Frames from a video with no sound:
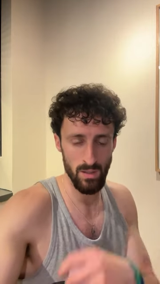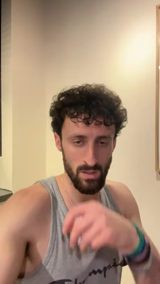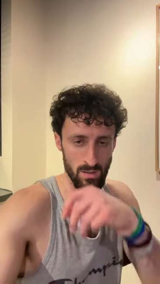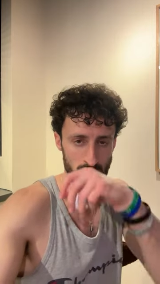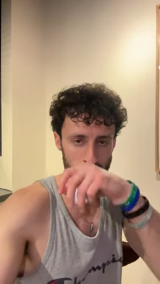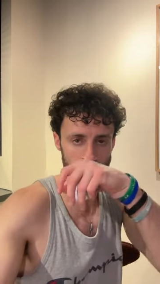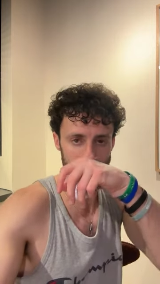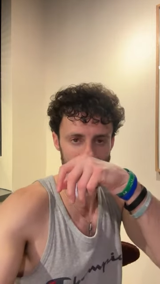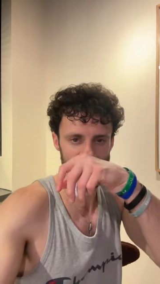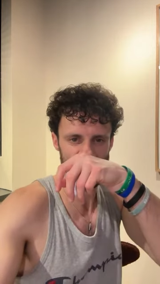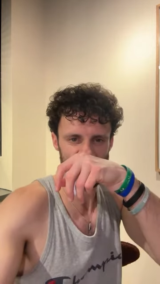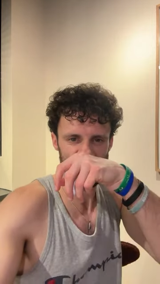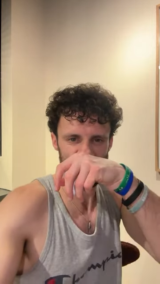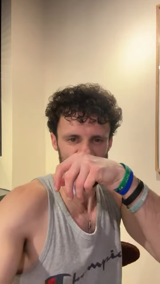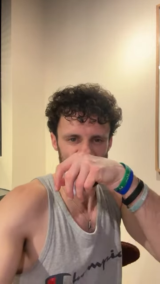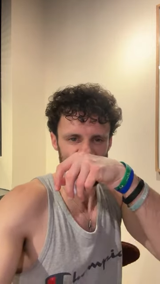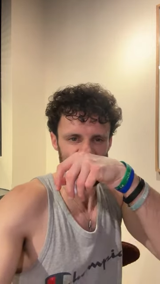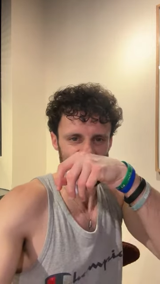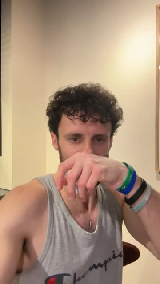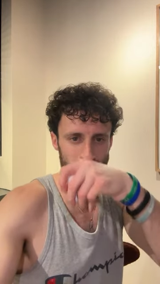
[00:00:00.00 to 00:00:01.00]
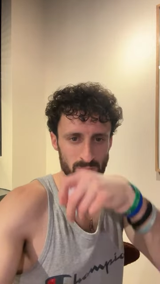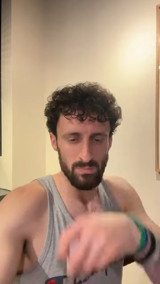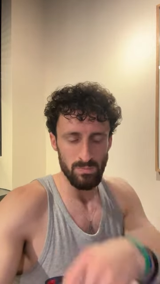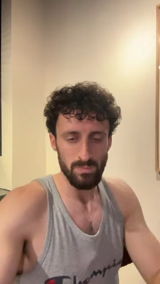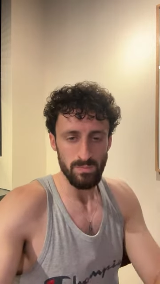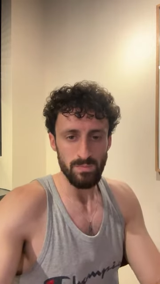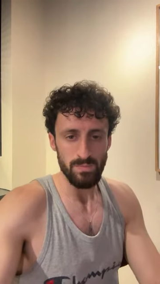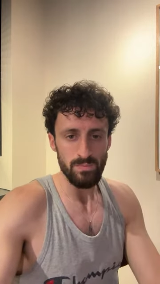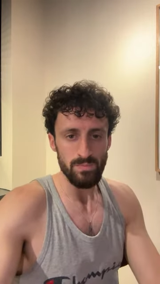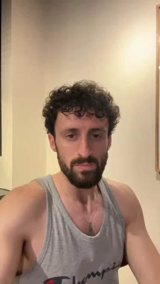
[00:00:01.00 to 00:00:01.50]

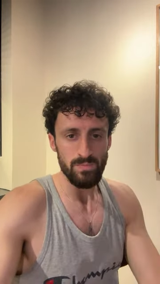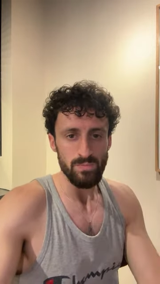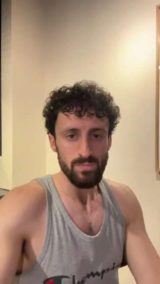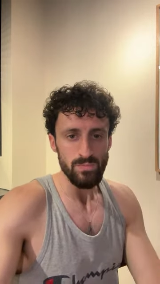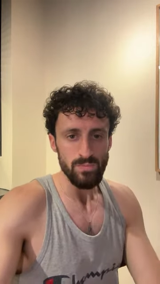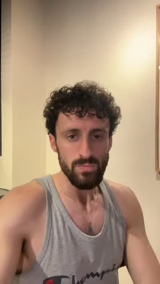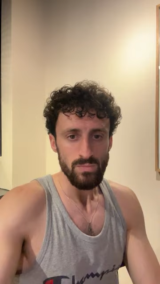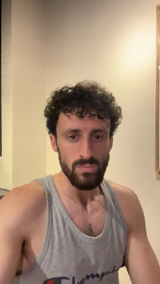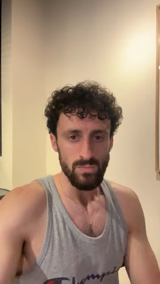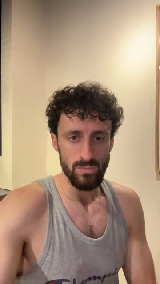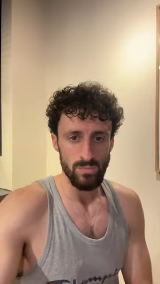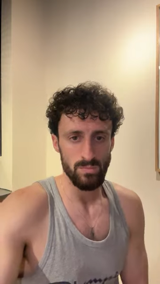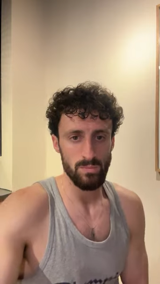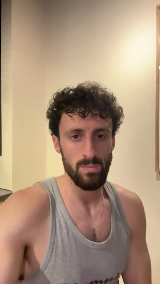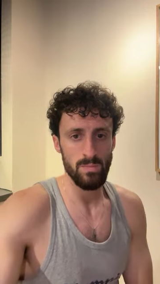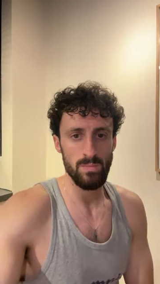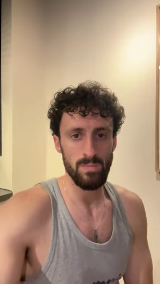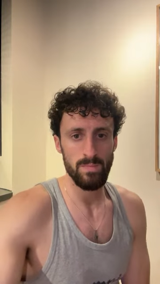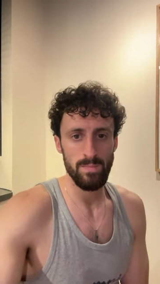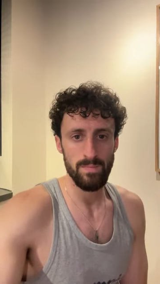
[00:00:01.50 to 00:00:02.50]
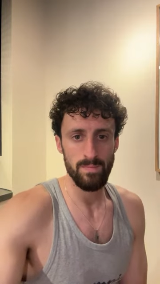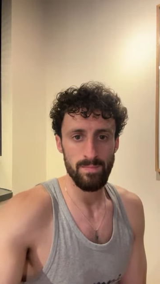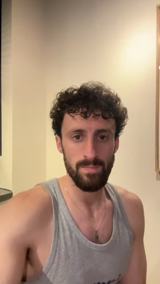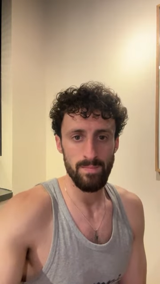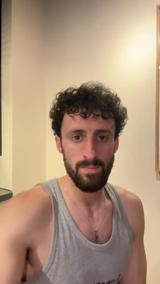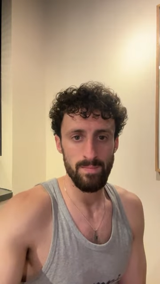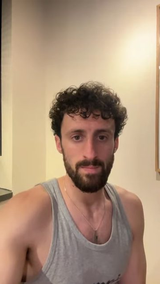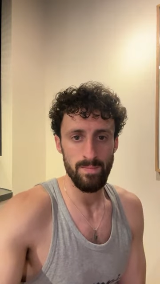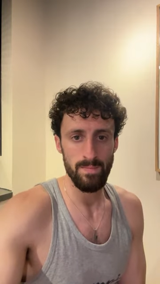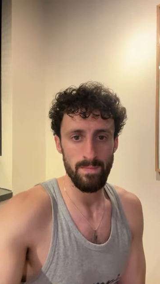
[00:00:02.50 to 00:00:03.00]

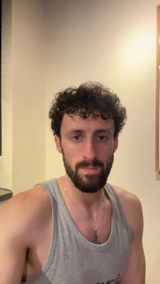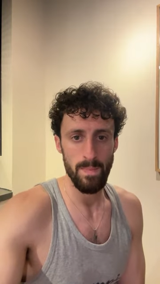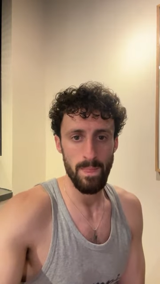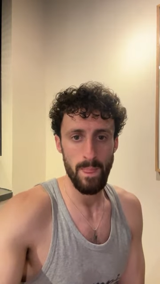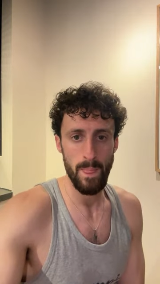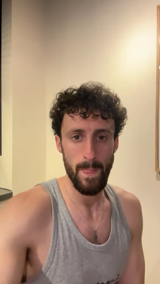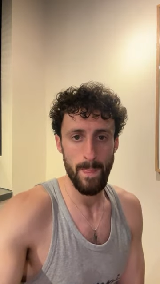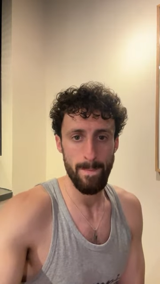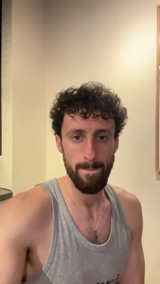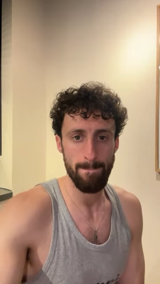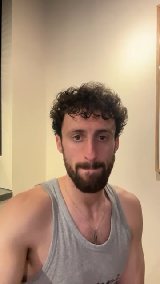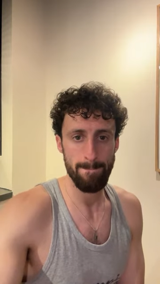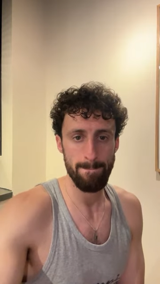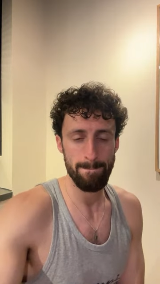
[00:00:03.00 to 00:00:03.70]
Nothing is said.